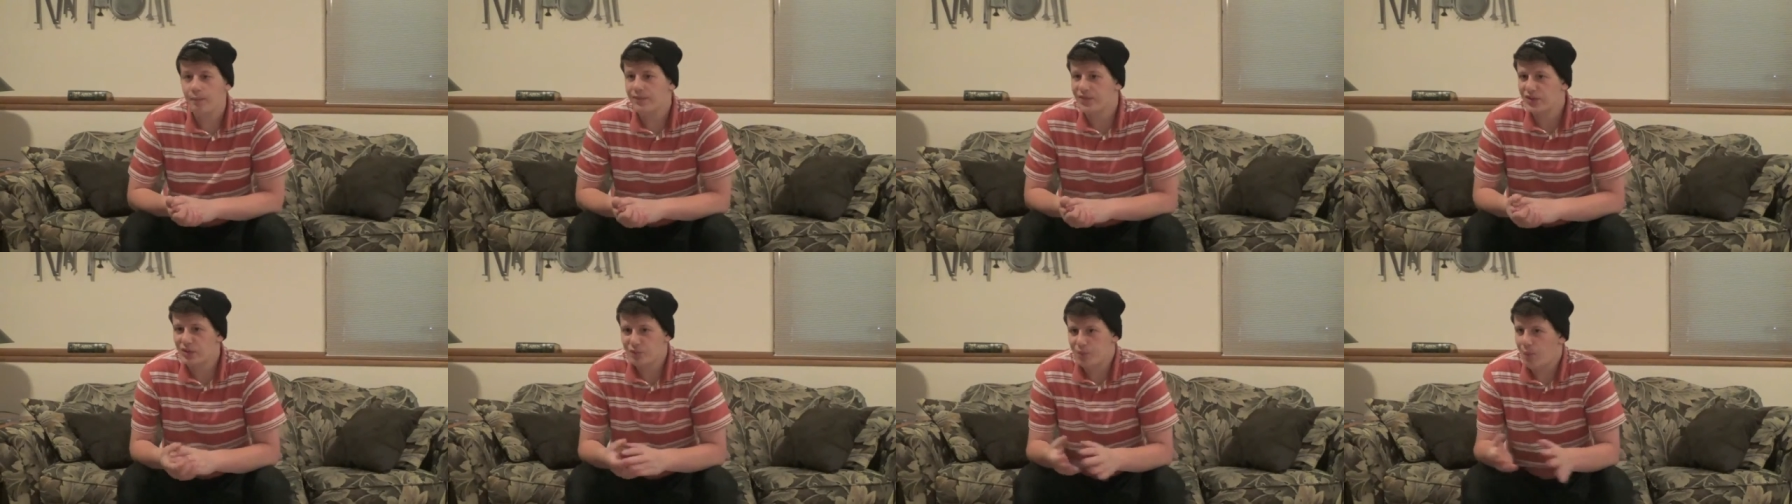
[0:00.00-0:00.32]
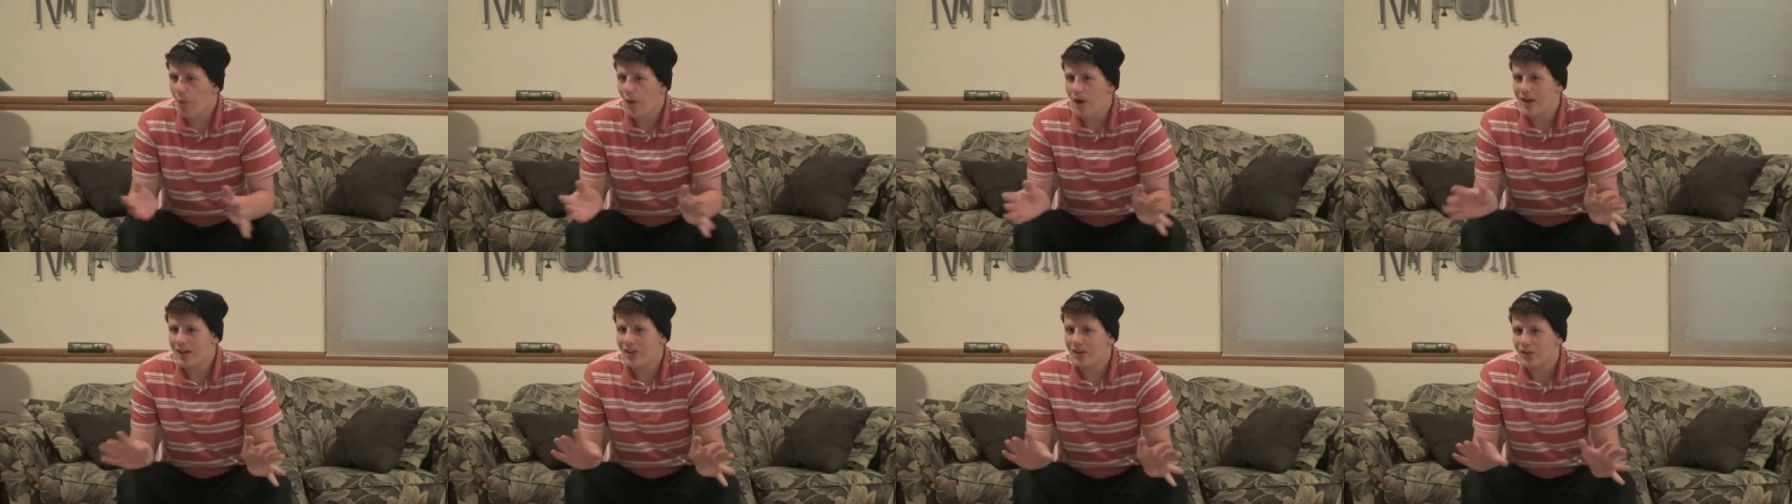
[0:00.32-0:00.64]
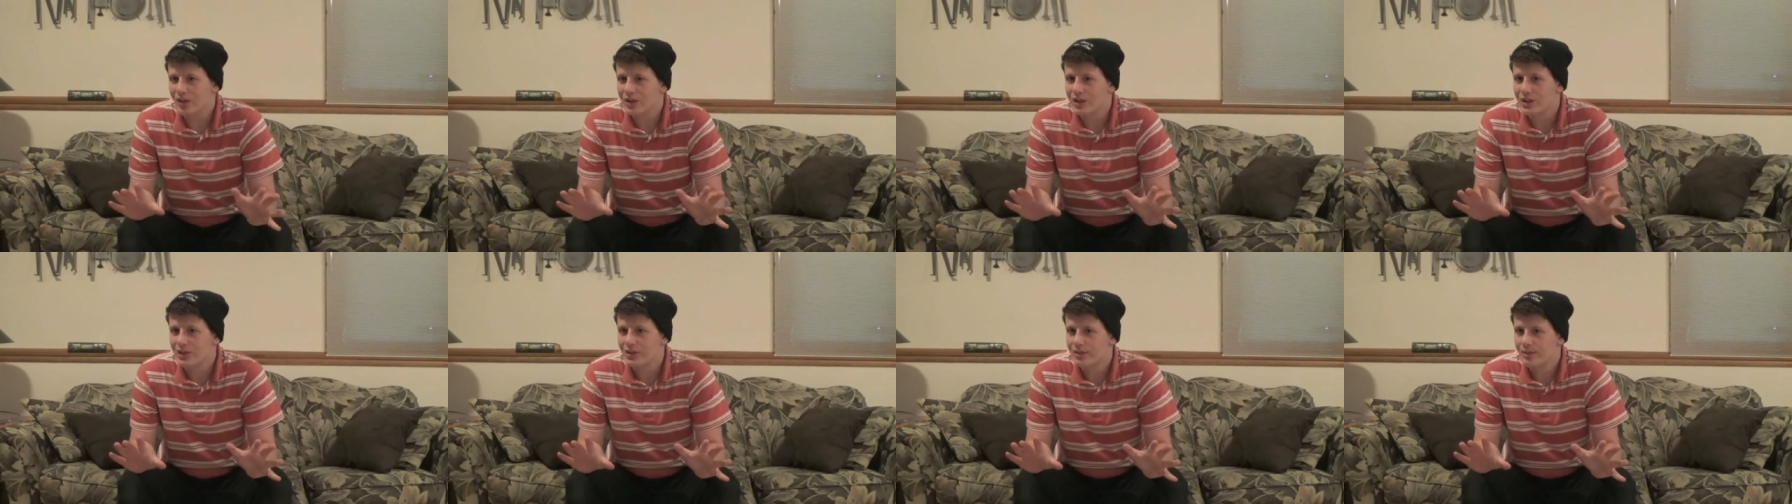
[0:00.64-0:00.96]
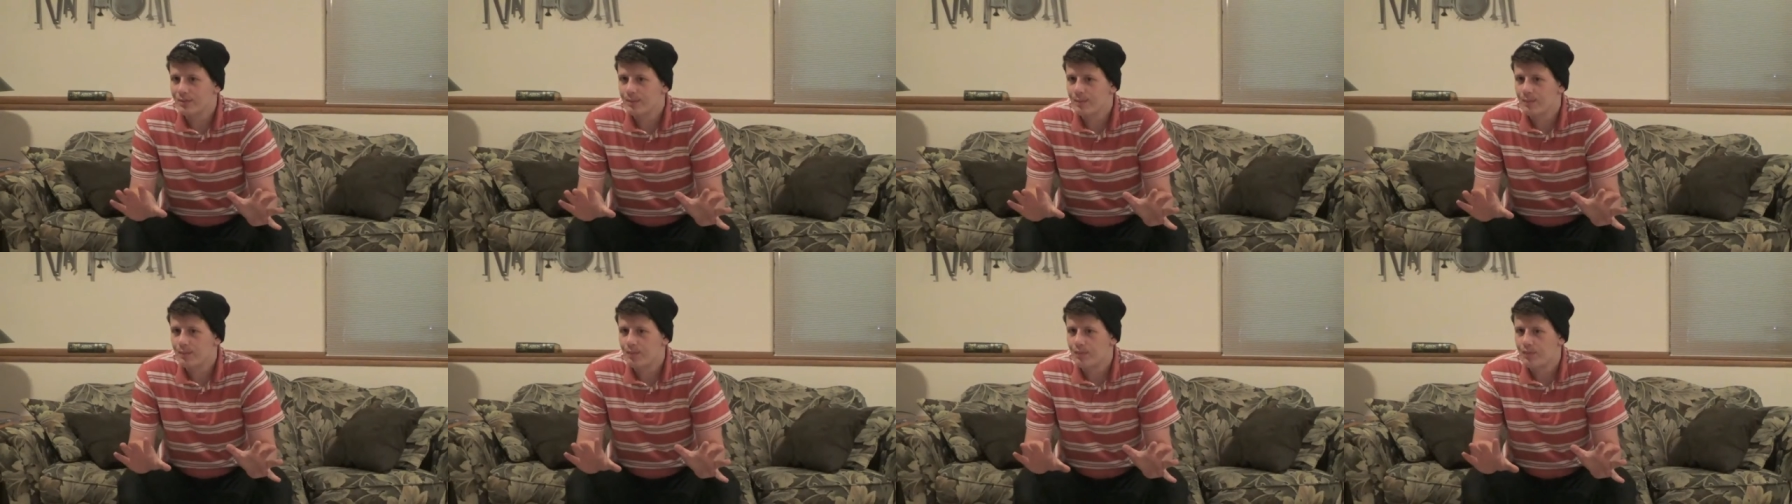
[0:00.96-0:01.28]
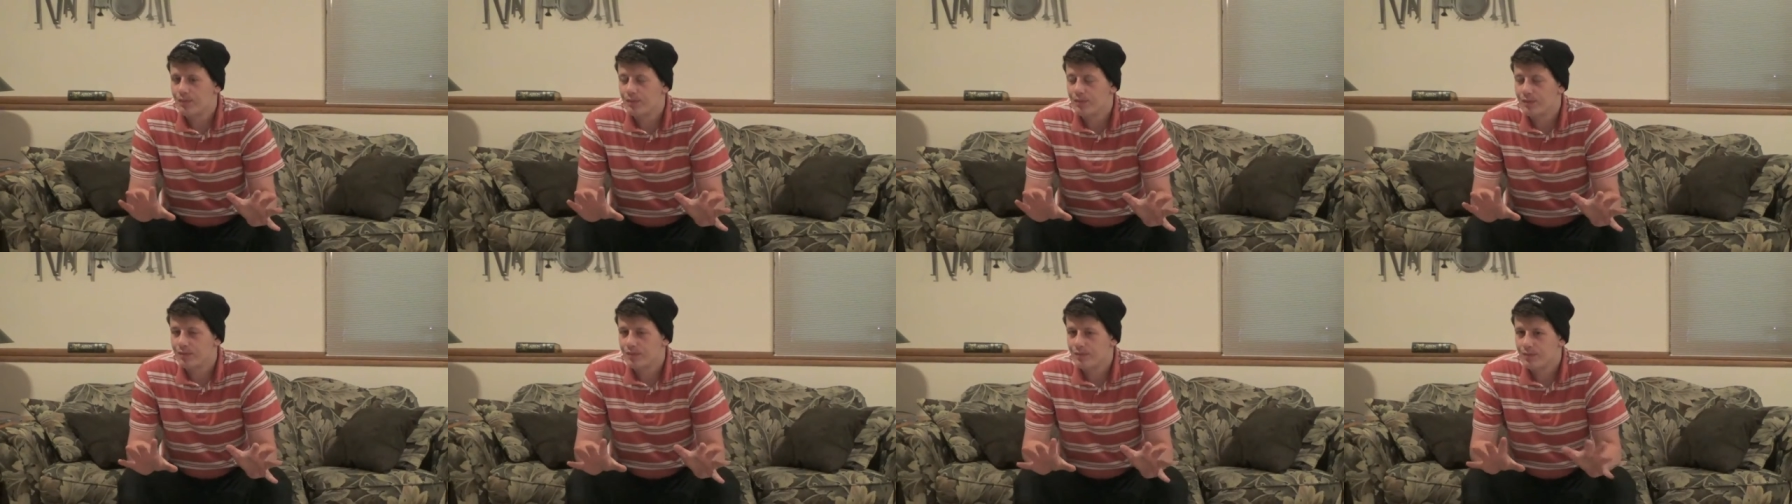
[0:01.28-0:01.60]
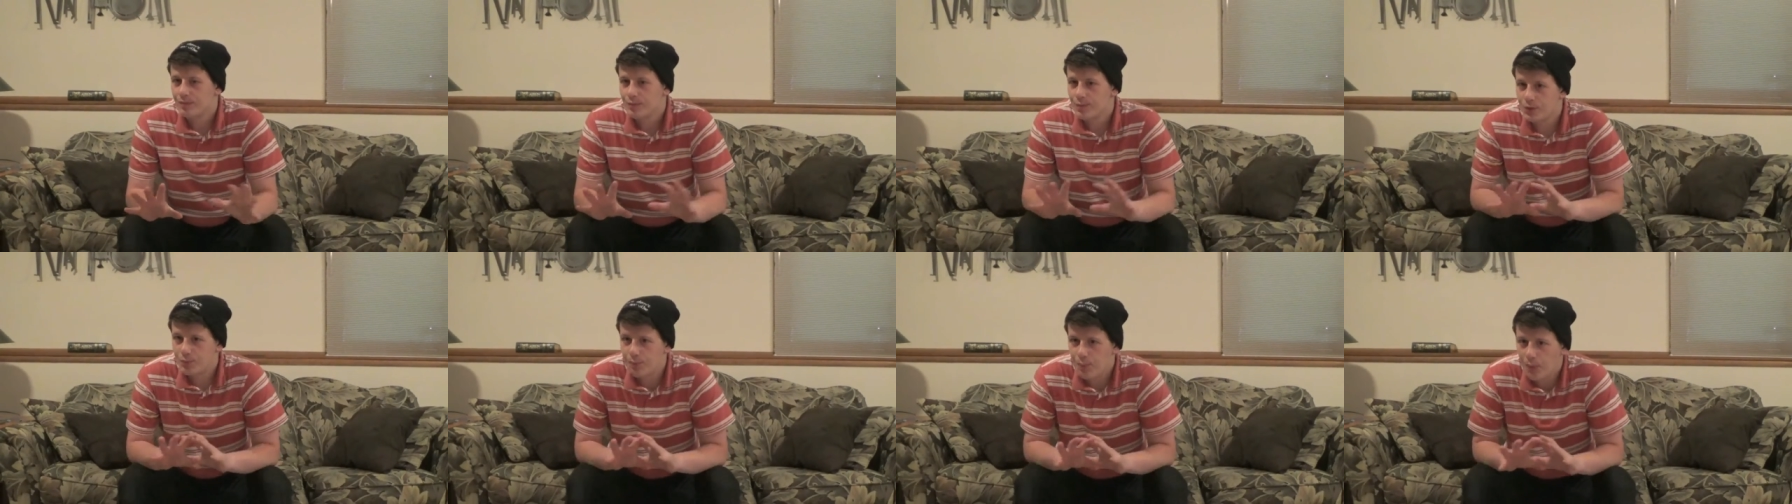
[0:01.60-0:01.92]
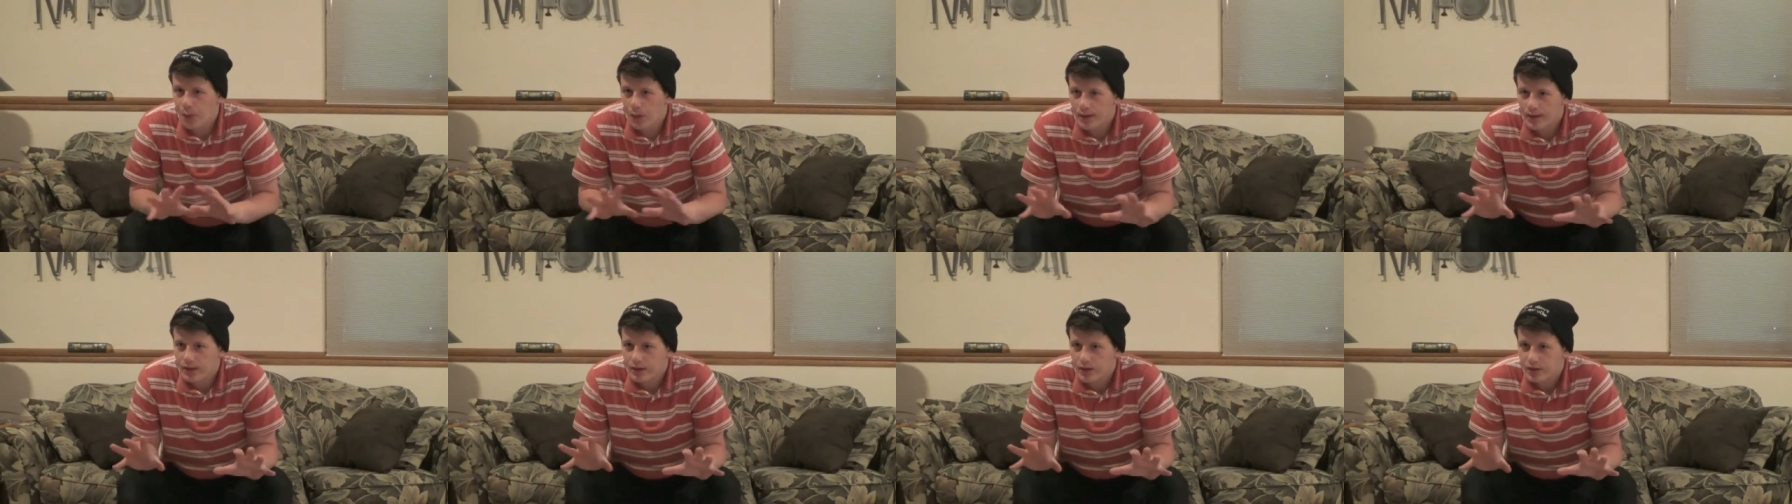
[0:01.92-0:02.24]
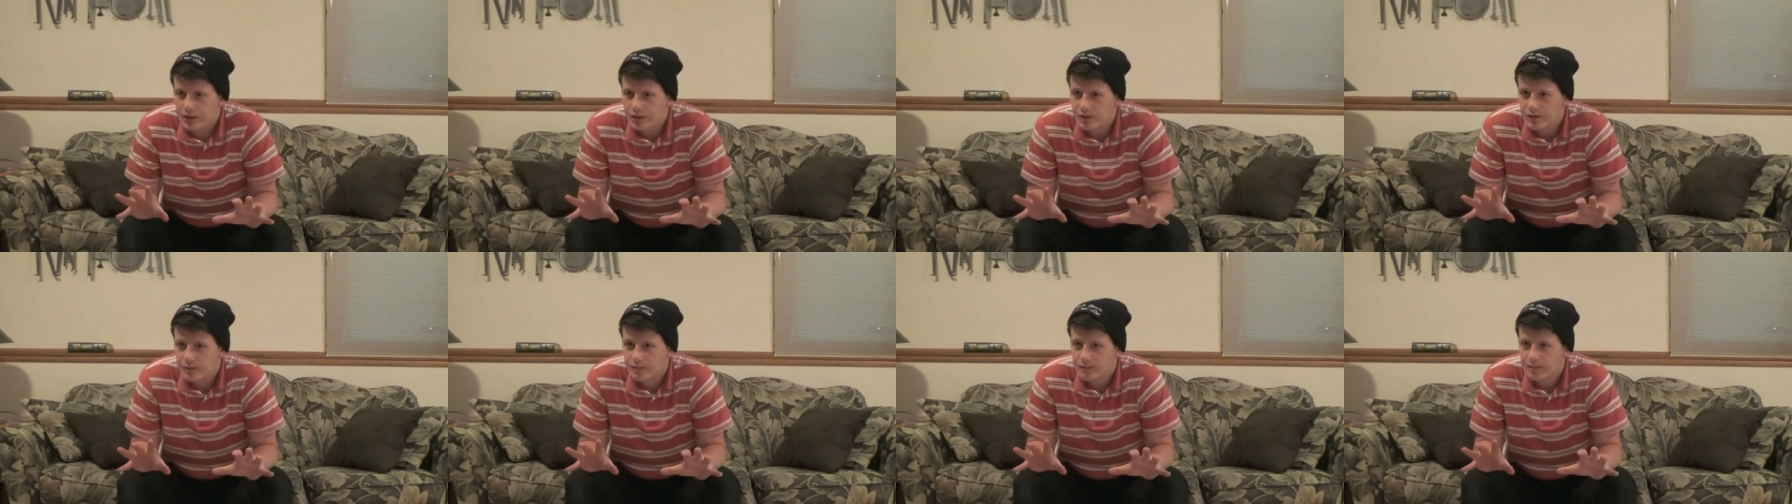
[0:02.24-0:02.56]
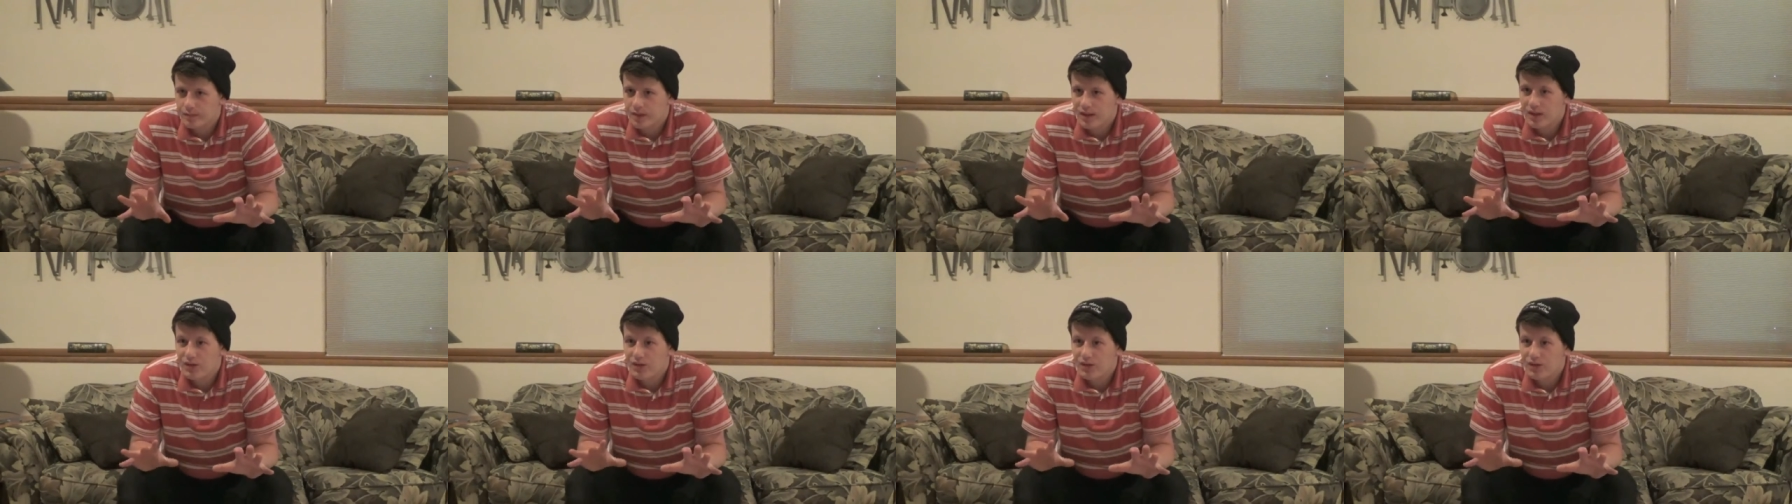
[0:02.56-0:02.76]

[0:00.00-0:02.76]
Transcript: Spoilers.